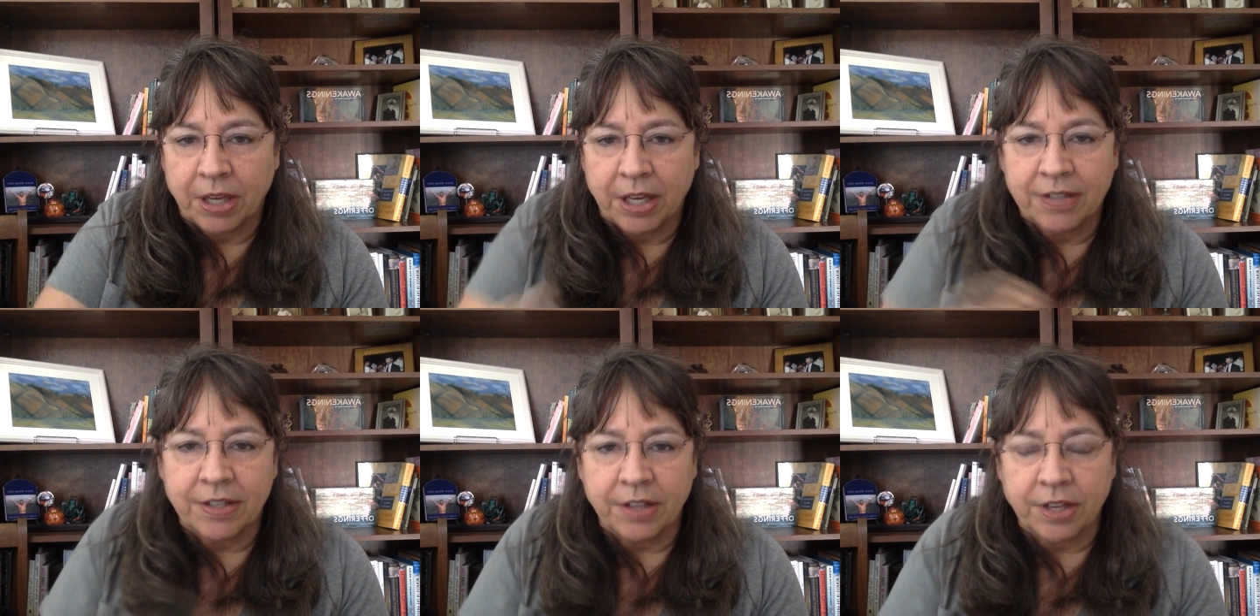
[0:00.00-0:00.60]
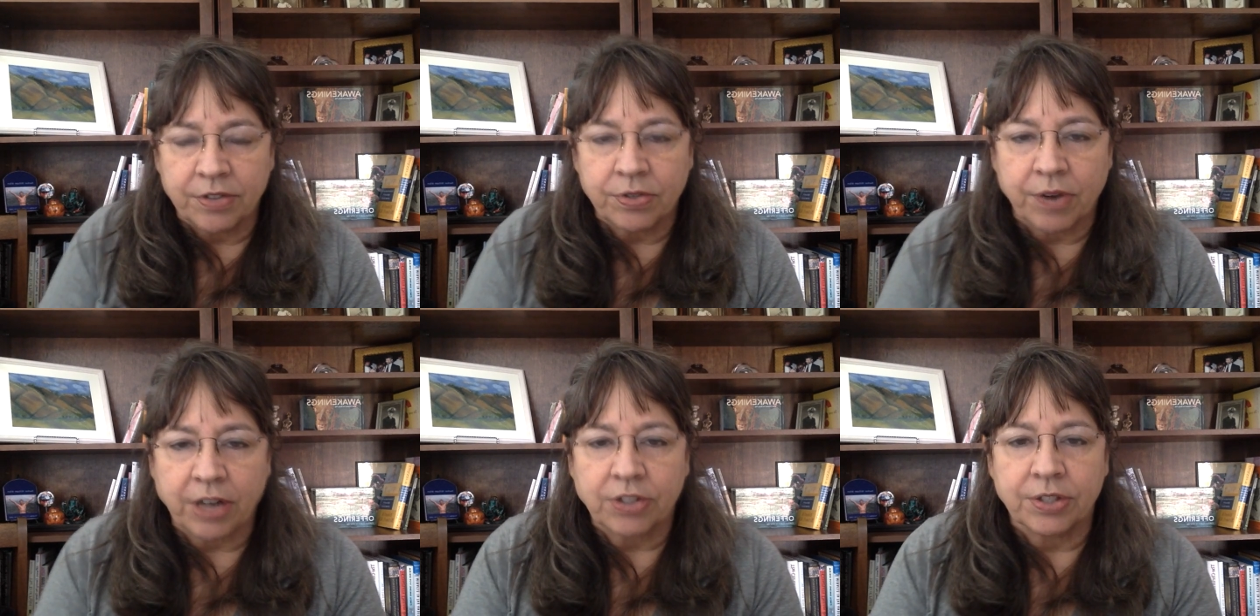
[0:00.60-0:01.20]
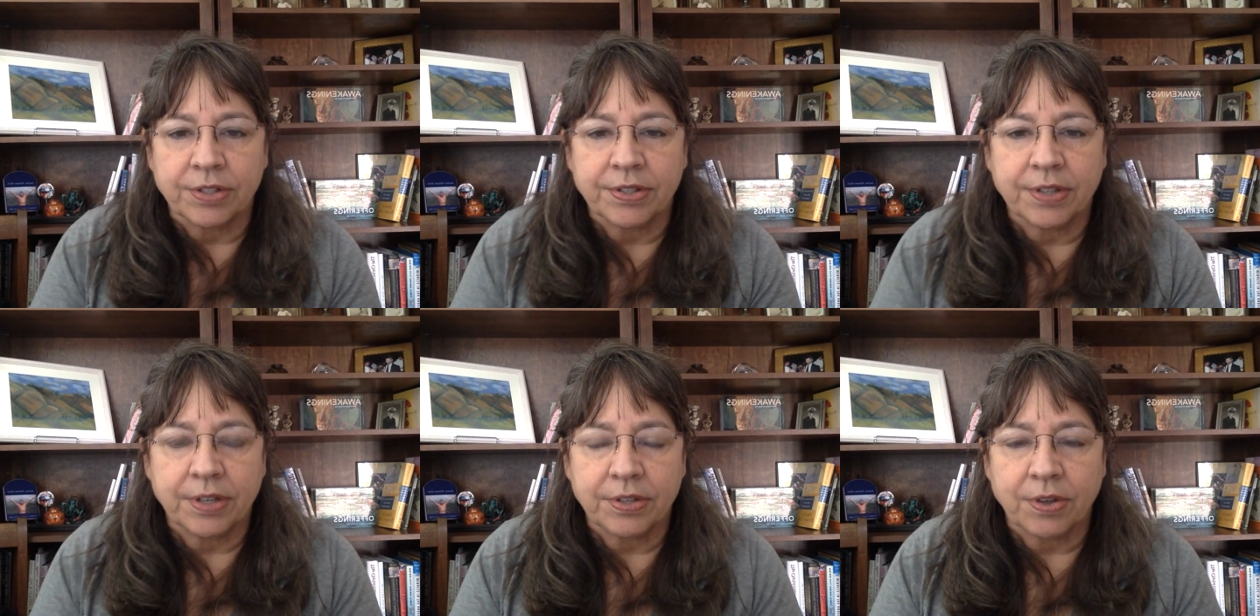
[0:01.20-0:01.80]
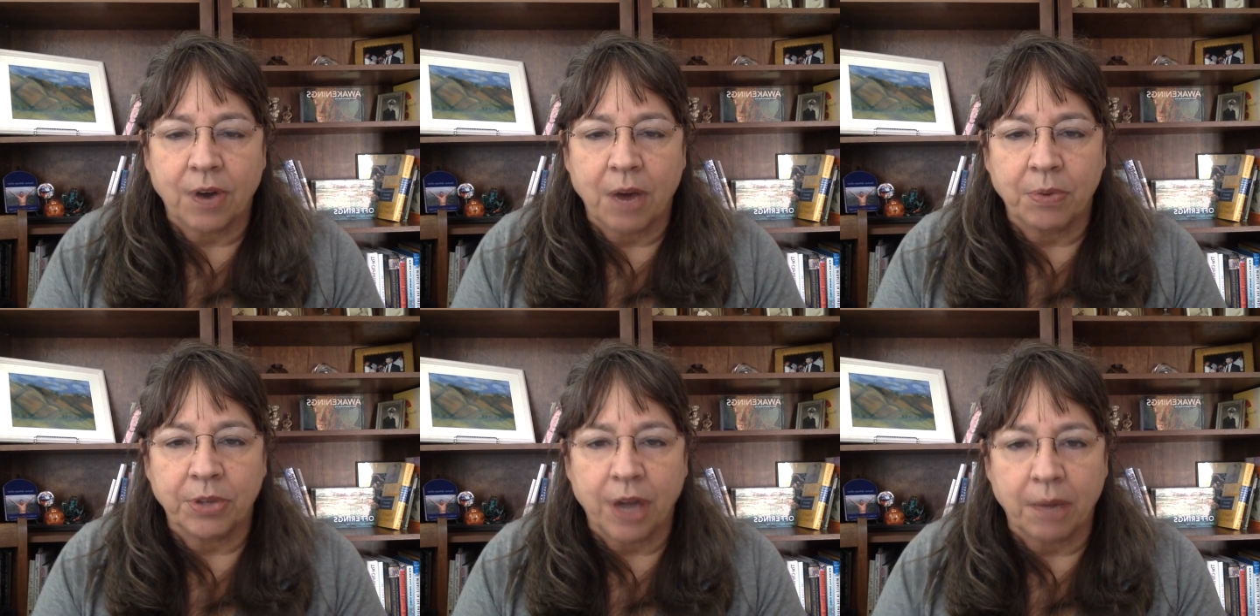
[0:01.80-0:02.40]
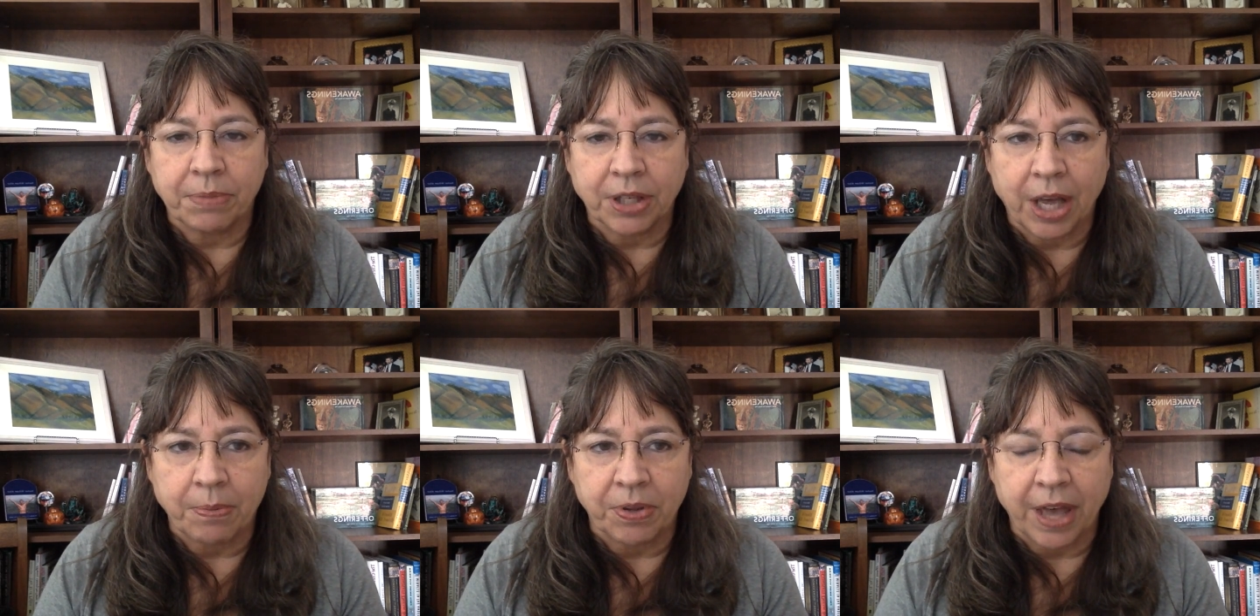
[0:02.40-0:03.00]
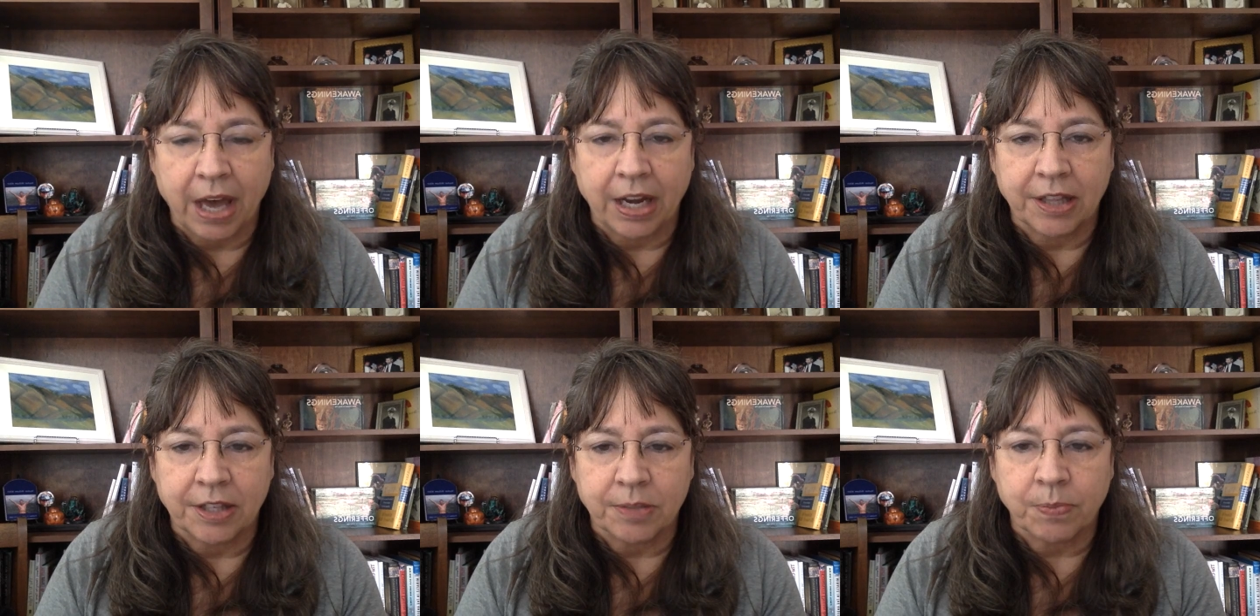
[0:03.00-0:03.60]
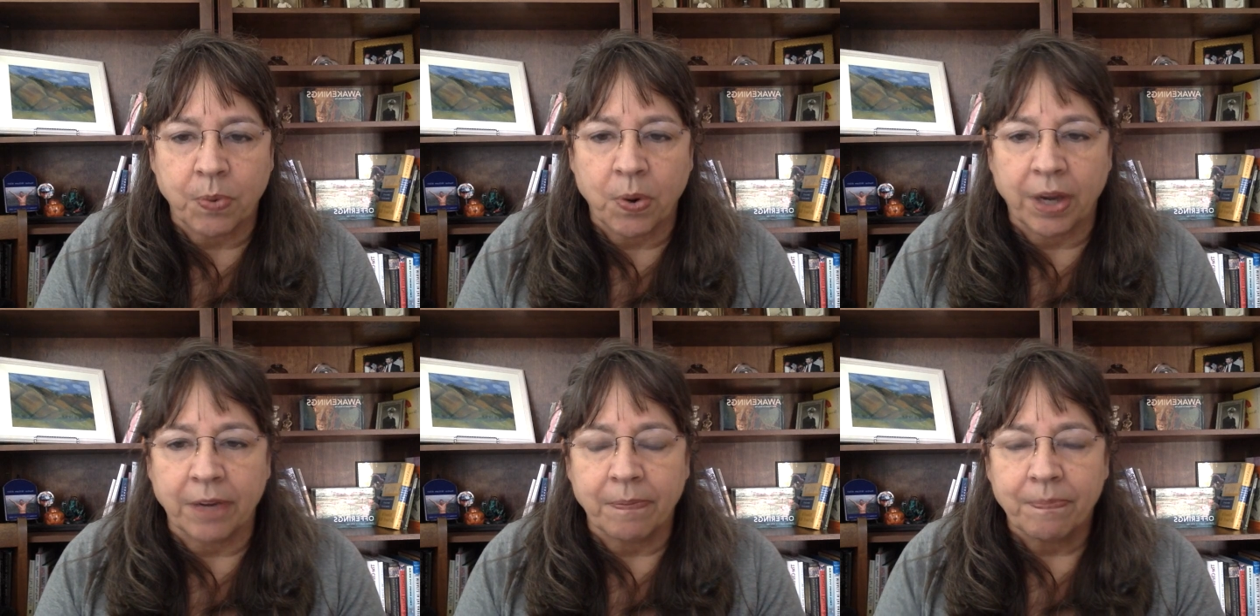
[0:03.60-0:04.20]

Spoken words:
It's in the instructions, so I will not belabor that at this point.